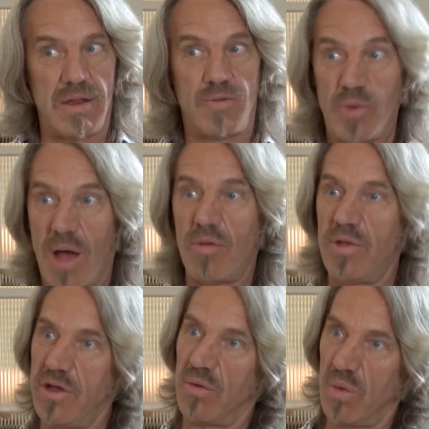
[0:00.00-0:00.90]
It's
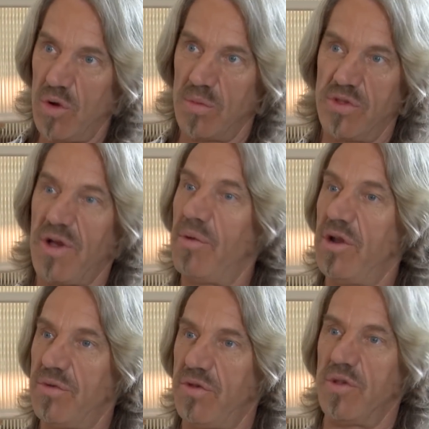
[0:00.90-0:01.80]
probably your room. So I went
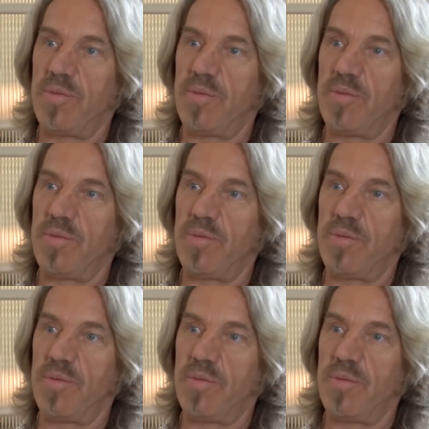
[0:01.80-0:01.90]
over to his